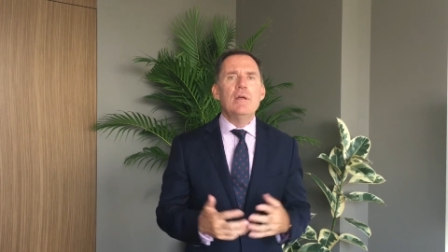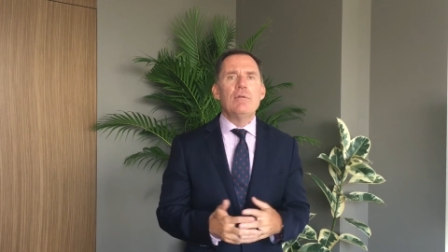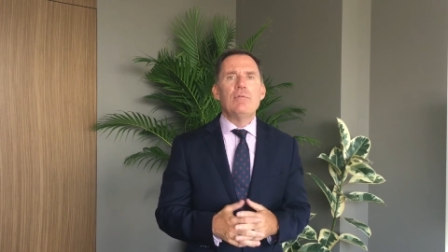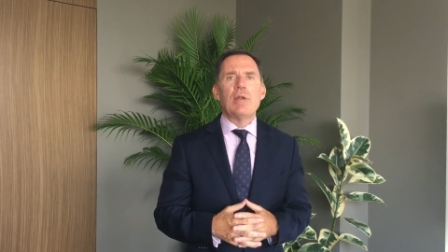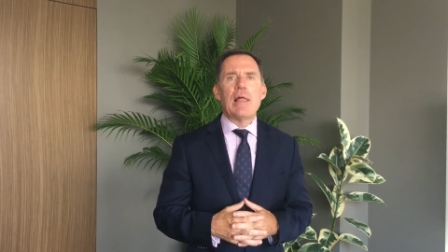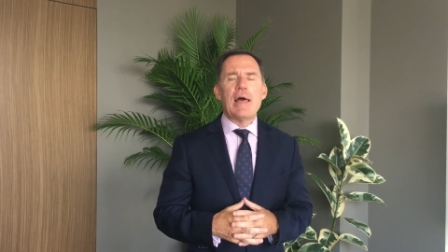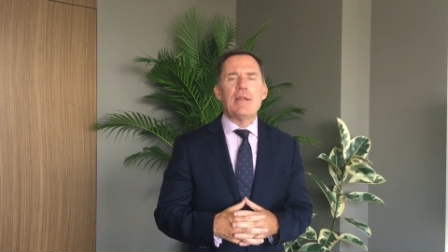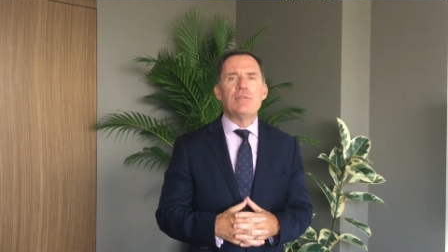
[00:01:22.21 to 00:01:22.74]

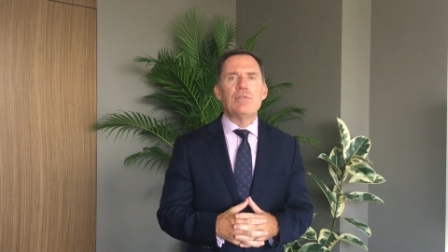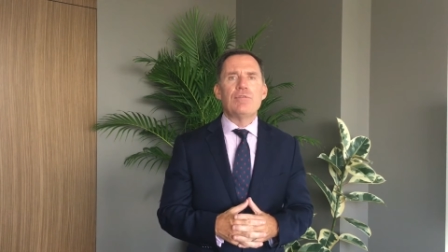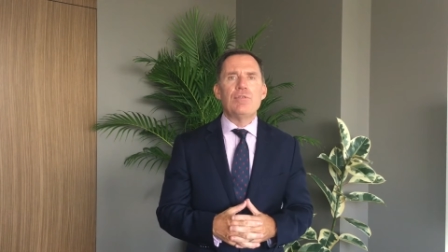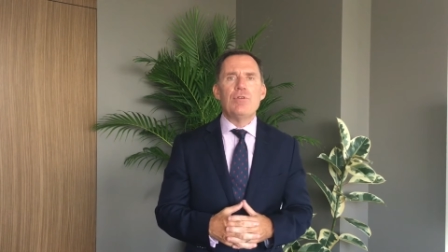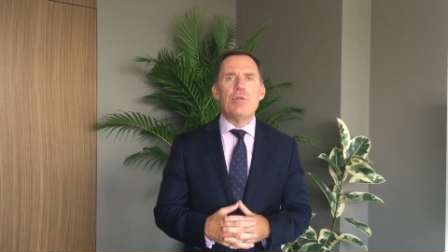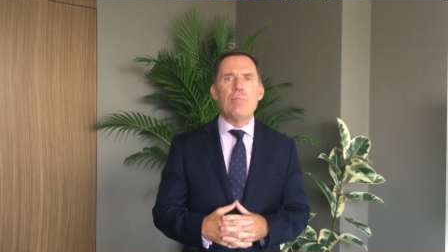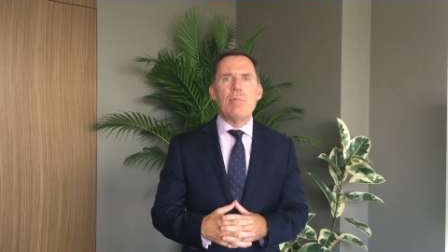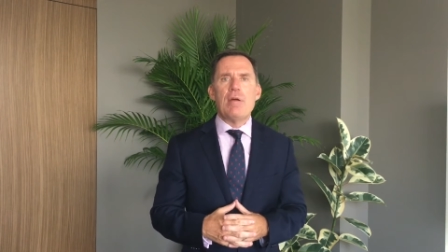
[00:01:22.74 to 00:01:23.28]
related to
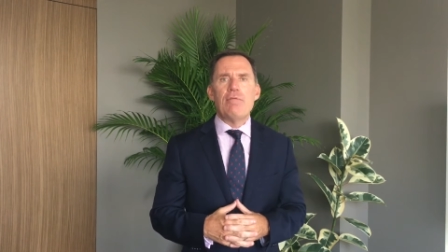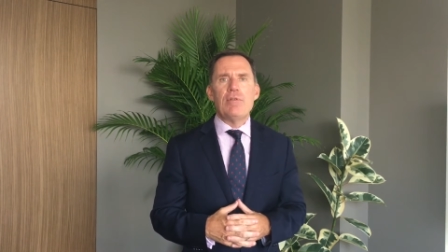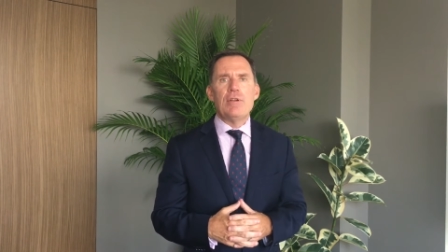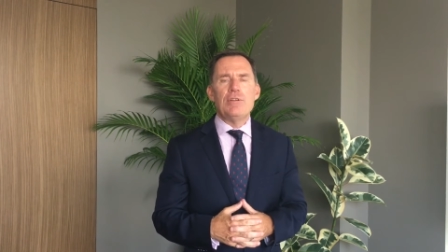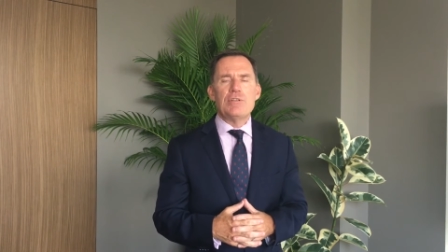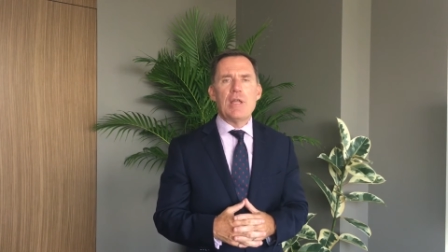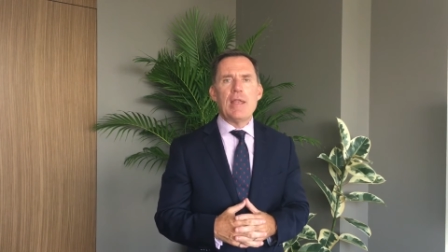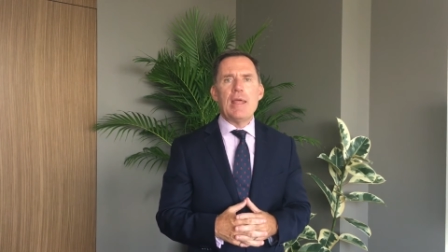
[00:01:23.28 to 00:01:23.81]
food and
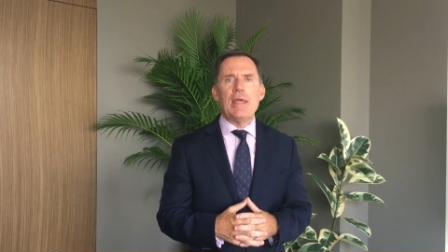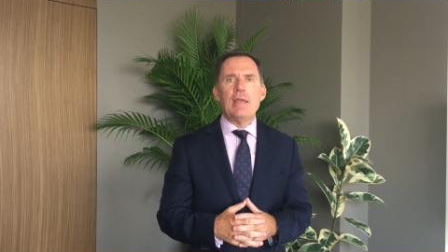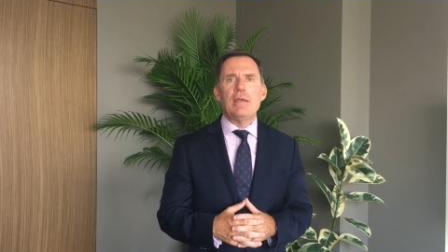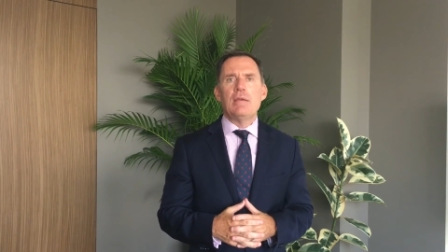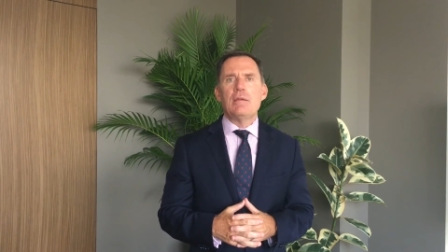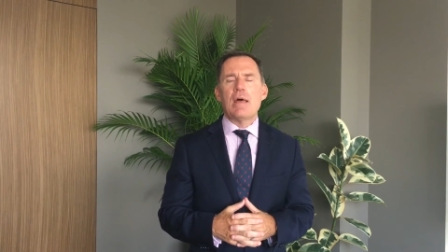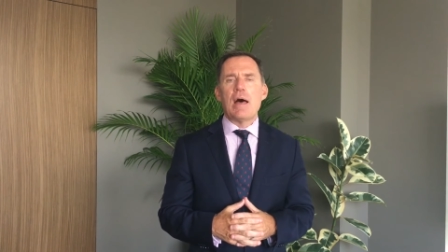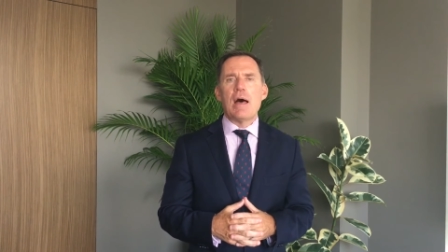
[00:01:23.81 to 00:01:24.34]
beverage
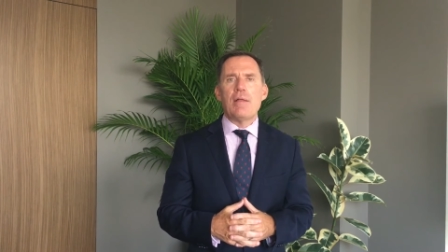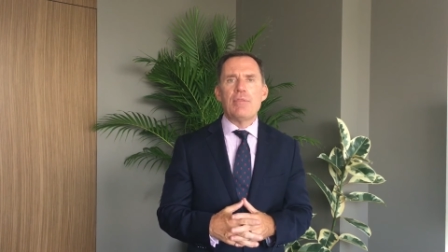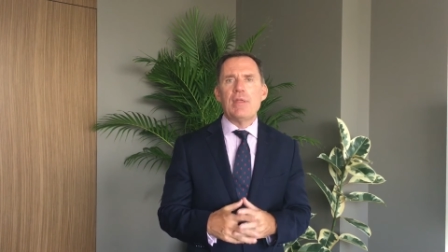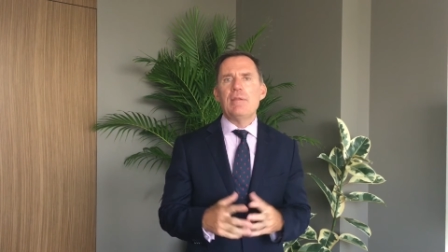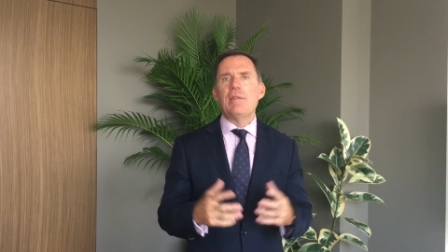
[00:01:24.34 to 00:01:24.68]
and that